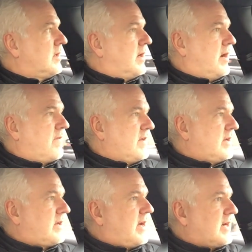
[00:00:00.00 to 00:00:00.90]
I
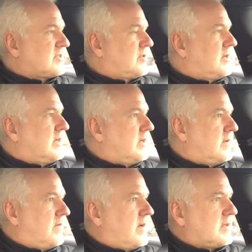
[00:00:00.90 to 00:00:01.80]
think actually
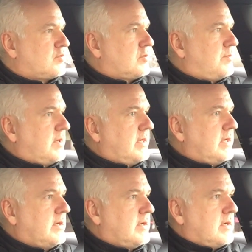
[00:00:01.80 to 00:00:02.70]
that would
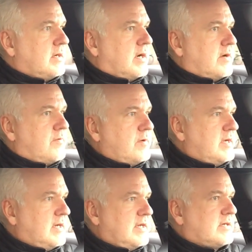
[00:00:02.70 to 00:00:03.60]
be a
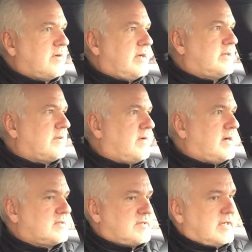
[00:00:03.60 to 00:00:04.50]
really great
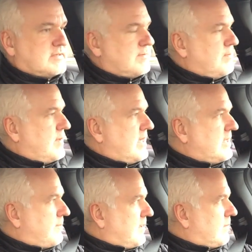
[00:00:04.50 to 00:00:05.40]
device that
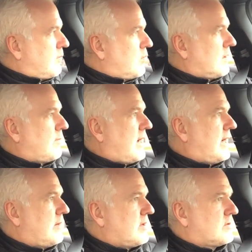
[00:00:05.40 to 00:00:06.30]
many people will
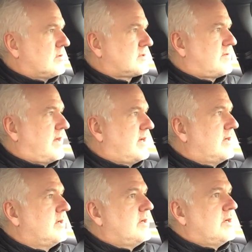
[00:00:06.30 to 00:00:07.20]
buy, because
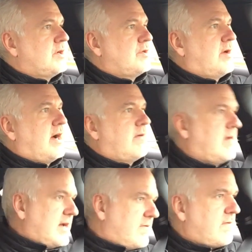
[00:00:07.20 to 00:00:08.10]
then you have
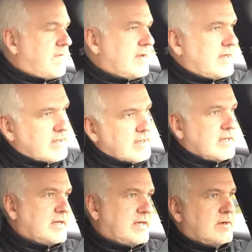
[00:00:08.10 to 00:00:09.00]
everything
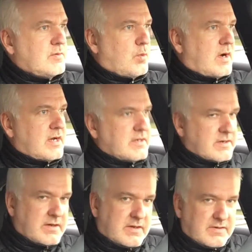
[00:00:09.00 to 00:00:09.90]
in
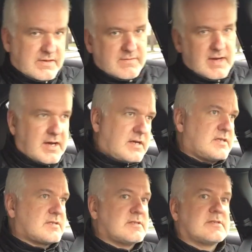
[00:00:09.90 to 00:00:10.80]
one
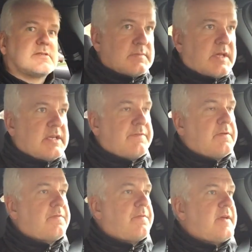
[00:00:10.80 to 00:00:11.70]
device. And if
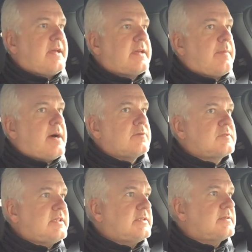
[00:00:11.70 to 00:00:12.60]
you think
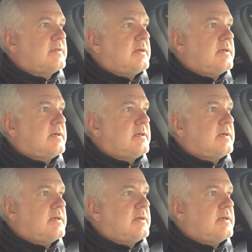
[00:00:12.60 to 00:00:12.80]
about it,